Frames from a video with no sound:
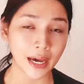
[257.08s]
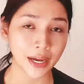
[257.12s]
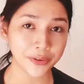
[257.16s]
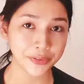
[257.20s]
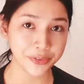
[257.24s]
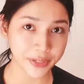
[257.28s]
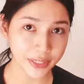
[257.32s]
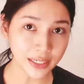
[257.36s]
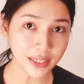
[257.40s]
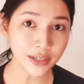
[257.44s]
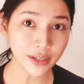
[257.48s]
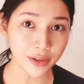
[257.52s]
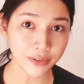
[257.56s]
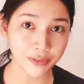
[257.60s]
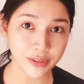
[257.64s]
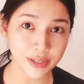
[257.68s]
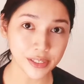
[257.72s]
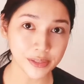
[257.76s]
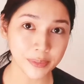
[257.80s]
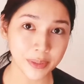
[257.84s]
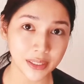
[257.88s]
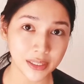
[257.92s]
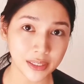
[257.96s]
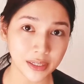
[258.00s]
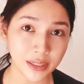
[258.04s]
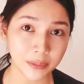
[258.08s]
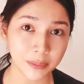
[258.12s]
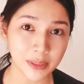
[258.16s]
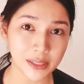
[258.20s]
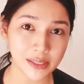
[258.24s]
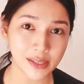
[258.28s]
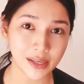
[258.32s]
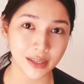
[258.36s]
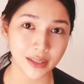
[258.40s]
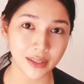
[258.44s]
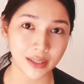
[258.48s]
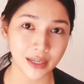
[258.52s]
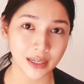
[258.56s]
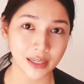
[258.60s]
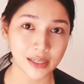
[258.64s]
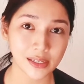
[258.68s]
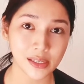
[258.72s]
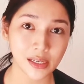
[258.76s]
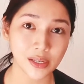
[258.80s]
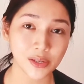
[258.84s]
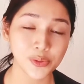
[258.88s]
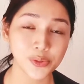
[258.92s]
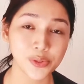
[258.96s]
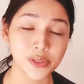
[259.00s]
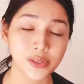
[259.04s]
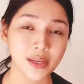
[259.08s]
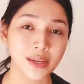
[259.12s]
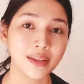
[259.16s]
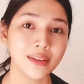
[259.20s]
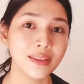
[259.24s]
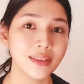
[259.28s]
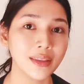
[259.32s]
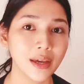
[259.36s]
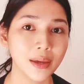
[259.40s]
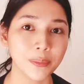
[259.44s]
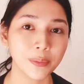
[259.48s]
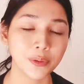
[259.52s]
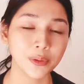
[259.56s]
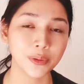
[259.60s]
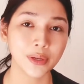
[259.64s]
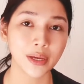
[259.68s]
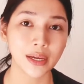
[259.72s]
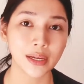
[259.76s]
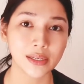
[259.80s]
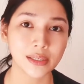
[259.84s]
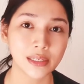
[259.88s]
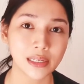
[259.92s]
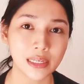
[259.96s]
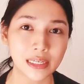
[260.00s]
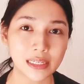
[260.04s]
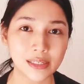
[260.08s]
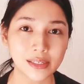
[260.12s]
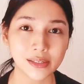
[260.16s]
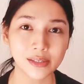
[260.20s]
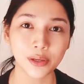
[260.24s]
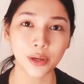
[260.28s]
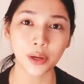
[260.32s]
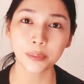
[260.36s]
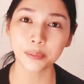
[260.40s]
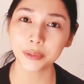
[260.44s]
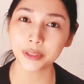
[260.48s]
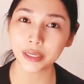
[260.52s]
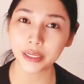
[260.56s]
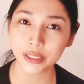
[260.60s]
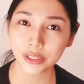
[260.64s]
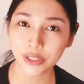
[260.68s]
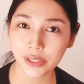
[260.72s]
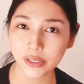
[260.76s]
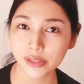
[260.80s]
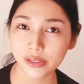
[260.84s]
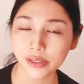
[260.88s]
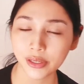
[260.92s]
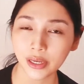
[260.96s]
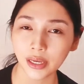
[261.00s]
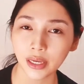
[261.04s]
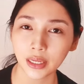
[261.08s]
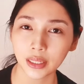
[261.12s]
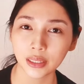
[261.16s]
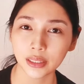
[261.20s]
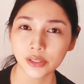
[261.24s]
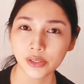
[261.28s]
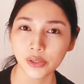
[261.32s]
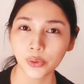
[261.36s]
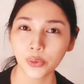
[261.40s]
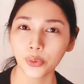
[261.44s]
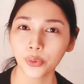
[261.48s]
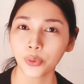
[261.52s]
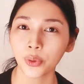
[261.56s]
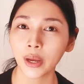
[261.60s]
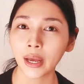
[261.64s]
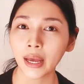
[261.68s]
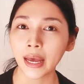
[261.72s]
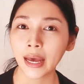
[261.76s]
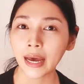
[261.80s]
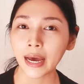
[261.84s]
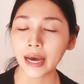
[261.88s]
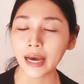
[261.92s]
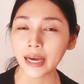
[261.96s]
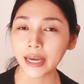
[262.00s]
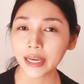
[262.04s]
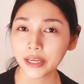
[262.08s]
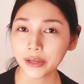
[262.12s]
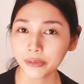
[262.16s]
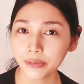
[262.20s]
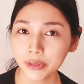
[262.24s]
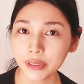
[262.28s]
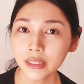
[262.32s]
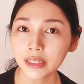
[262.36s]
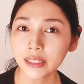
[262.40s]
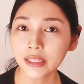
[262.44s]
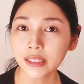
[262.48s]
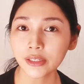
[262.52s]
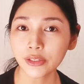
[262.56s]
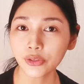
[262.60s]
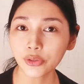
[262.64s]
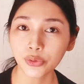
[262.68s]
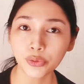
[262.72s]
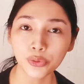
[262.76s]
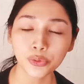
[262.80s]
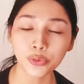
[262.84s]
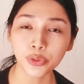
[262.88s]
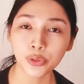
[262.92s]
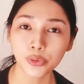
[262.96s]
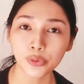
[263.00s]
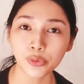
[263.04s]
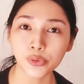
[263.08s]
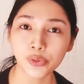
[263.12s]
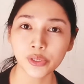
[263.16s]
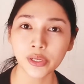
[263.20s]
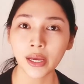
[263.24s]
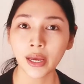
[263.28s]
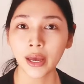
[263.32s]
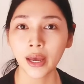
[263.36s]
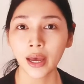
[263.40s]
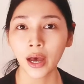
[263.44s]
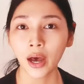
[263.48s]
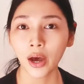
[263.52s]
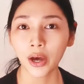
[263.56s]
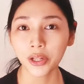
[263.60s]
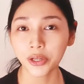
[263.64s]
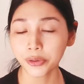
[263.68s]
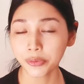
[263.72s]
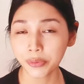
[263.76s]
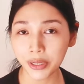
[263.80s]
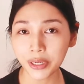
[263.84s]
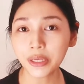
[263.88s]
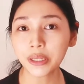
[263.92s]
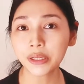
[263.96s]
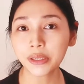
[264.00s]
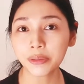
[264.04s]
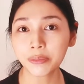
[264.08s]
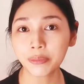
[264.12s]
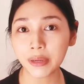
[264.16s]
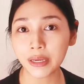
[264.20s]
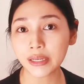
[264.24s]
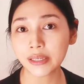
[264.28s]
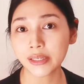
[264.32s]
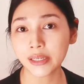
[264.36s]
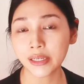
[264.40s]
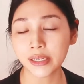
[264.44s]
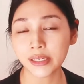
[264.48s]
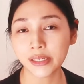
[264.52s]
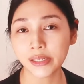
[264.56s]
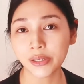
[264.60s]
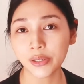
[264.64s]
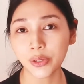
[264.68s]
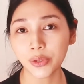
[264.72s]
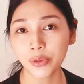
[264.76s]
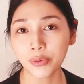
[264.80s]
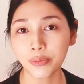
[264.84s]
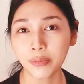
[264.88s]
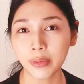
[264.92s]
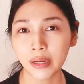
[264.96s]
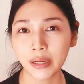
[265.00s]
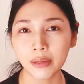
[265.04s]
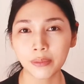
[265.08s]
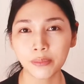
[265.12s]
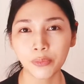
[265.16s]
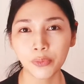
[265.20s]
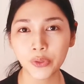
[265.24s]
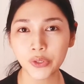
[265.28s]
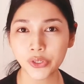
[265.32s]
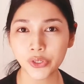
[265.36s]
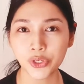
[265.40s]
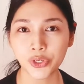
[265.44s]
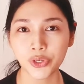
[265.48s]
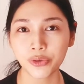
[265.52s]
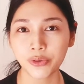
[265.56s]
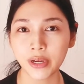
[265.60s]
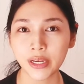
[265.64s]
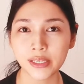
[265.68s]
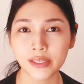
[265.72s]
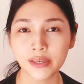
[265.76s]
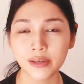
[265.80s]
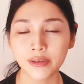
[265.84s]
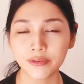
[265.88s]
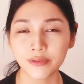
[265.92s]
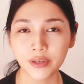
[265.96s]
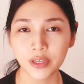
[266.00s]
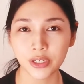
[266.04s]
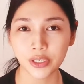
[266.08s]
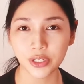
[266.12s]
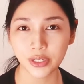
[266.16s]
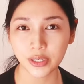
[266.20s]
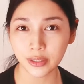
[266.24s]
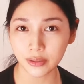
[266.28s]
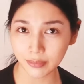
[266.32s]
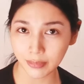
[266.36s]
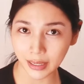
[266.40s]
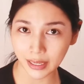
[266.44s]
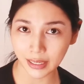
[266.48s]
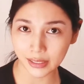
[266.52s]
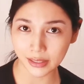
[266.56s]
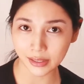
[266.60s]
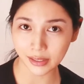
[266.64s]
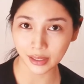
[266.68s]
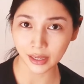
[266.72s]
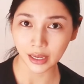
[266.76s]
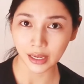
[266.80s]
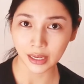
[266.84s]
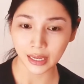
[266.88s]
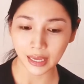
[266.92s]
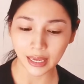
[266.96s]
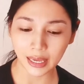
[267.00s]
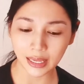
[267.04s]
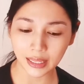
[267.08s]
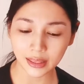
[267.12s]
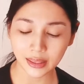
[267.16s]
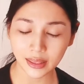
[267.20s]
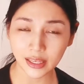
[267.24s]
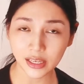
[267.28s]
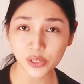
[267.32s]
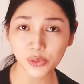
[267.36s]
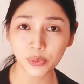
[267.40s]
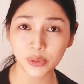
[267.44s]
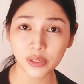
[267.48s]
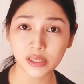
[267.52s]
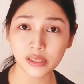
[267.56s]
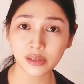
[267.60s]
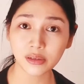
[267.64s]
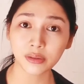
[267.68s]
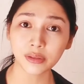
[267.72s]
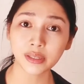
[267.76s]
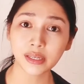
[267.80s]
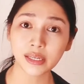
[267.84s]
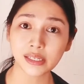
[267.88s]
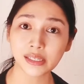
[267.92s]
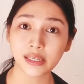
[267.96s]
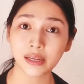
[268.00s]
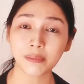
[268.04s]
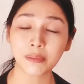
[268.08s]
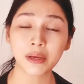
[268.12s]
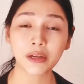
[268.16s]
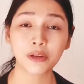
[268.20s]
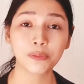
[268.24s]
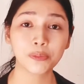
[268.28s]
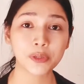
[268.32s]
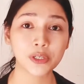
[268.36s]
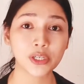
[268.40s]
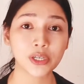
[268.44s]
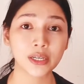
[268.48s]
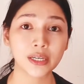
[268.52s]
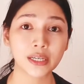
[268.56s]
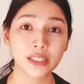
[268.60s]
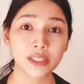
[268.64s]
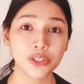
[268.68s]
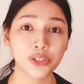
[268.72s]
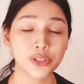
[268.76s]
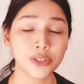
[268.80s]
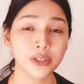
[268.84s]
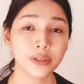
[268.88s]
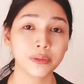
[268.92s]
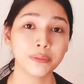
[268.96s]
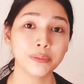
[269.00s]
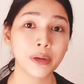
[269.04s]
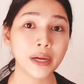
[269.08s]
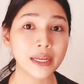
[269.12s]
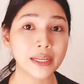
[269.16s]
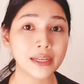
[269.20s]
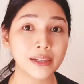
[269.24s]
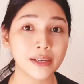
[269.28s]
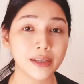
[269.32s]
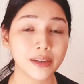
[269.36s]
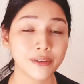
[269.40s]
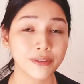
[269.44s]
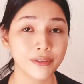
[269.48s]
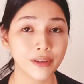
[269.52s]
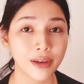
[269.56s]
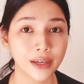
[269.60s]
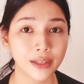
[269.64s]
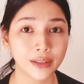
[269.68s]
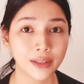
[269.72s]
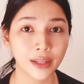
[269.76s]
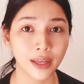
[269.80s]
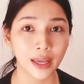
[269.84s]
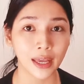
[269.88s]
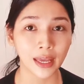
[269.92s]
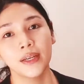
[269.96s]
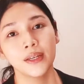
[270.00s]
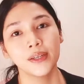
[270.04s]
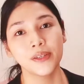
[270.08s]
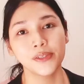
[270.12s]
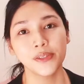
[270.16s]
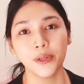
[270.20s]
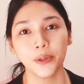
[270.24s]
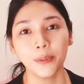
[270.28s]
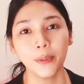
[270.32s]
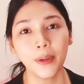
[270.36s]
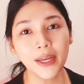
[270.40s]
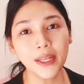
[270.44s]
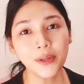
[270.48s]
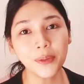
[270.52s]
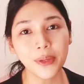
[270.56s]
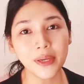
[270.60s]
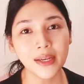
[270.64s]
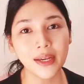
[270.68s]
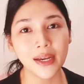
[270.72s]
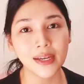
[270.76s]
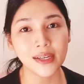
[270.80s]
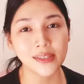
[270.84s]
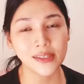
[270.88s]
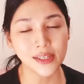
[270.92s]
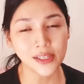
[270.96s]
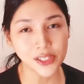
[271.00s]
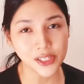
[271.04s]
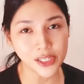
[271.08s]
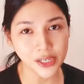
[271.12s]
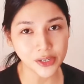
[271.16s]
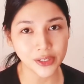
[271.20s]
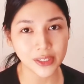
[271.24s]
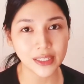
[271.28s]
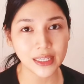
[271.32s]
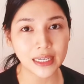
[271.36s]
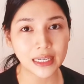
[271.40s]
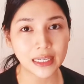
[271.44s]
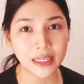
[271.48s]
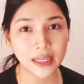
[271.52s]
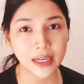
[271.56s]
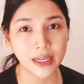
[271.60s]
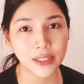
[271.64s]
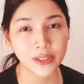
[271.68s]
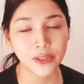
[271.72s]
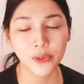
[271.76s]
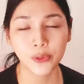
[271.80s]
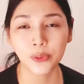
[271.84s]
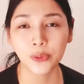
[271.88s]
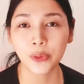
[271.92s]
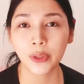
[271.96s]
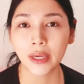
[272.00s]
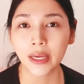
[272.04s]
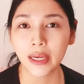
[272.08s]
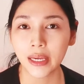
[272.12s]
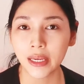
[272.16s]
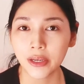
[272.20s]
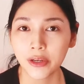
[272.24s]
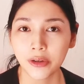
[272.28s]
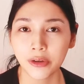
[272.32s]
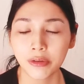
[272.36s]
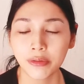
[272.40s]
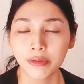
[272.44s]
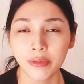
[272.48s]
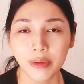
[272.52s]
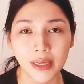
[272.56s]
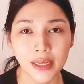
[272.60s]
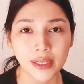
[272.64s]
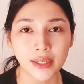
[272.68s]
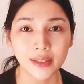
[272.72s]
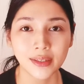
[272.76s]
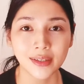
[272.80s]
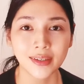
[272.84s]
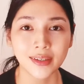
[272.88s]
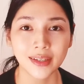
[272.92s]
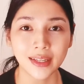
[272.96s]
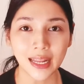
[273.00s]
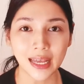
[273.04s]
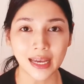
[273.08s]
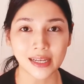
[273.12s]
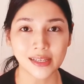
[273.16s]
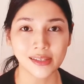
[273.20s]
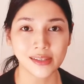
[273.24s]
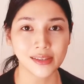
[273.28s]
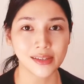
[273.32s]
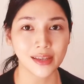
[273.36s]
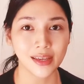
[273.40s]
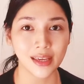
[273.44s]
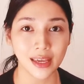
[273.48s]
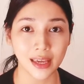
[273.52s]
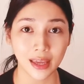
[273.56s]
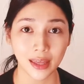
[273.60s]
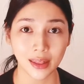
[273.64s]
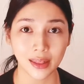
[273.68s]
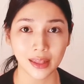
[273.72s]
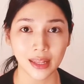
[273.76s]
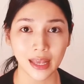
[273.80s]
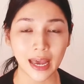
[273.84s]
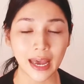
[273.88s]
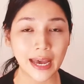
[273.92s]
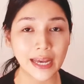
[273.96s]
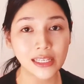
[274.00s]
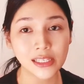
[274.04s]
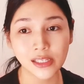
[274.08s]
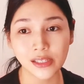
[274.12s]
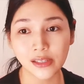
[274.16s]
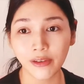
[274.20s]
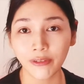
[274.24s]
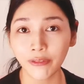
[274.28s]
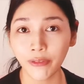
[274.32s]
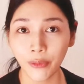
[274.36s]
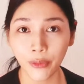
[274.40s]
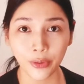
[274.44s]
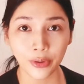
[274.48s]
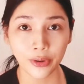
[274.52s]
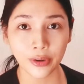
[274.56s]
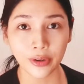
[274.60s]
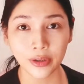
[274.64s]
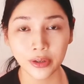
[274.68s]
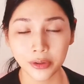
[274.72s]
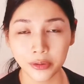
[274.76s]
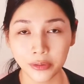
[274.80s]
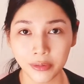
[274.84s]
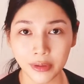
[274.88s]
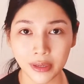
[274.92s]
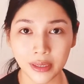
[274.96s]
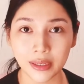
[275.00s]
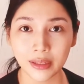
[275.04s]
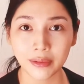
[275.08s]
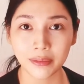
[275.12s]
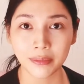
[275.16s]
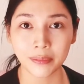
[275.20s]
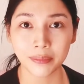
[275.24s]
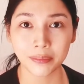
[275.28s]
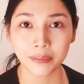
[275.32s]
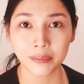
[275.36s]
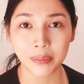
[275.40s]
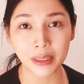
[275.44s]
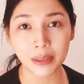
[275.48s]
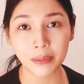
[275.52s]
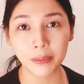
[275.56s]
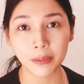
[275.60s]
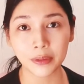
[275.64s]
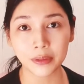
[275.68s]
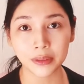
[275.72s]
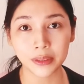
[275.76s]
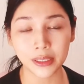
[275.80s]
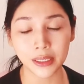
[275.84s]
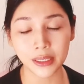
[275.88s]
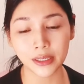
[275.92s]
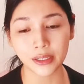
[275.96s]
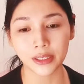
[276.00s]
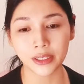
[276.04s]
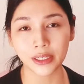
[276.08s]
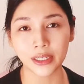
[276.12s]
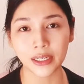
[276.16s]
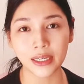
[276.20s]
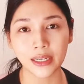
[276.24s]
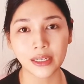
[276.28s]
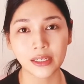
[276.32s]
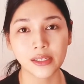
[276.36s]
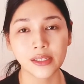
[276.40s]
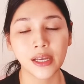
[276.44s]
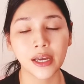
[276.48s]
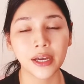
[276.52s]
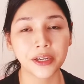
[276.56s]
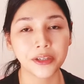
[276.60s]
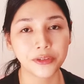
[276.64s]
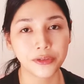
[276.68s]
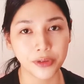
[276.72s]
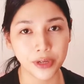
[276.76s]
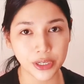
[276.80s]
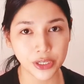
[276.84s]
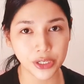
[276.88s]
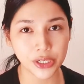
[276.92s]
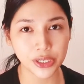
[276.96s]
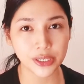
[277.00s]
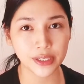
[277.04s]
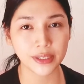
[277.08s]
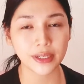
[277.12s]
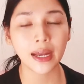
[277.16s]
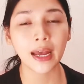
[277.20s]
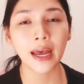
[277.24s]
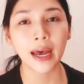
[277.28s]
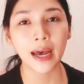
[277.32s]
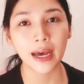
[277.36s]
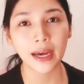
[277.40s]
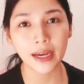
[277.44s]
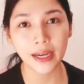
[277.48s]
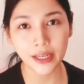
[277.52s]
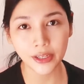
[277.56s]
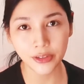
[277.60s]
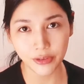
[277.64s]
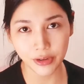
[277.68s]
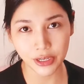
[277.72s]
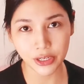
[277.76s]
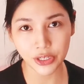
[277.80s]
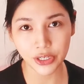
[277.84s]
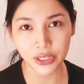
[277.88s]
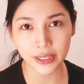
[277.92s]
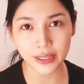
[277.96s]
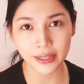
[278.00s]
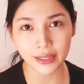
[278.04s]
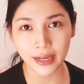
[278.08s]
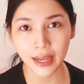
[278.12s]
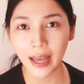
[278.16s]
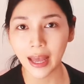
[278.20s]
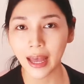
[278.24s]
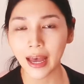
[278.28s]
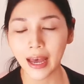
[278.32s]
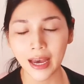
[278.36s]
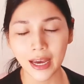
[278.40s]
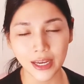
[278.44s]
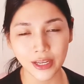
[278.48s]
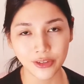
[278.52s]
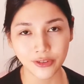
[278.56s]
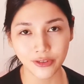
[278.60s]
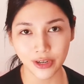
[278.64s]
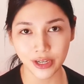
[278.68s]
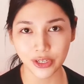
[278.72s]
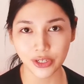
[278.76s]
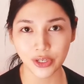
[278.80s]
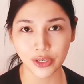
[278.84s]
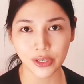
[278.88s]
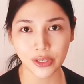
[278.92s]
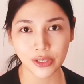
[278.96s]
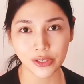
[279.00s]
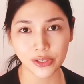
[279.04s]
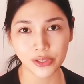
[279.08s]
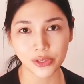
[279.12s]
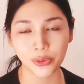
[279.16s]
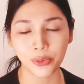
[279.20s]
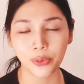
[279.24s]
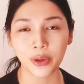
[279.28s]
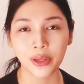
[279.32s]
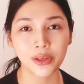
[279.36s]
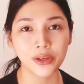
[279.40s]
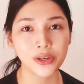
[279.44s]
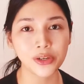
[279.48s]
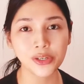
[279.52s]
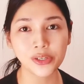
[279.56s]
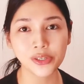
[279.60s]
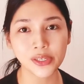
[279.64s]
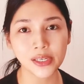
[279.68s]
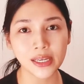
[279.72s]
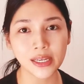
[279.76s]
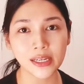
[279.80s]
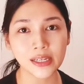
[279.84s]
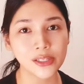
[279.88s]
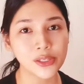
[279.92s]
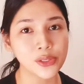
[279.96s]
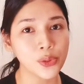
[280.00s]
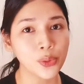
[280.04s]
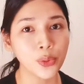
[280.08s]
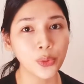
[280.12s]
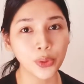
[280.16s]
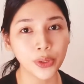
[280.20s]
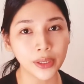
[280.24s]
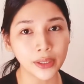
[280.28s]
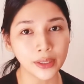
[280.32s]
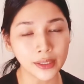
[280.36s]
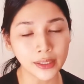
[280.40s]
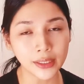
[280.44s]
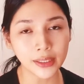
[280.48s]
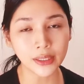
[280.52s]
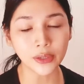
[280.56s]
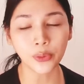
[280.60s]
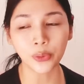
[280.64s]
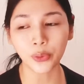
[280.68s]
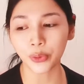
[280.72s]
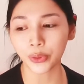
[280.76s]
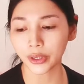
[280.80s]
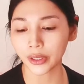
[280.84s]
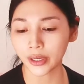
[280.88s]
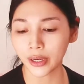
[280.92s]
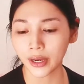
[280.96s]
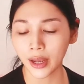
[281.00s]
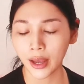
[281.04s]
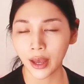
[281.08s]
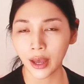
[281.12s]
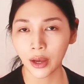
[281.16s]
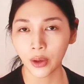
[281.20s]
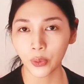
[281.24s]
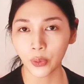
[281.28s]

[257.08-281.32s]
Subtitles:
I really love this MediHeal Placenta kasi yung skin type ko guys is combination skin. So I really do use on a regular basis yung mga moisturizing face sheet mask. And this one is good kasi meron pa siyang additional brightening effect. So by the way guys, ang secret talaga to a Korean glass skin as for Korean people here is hydration, hydration, hydration. So whether your skin is oily or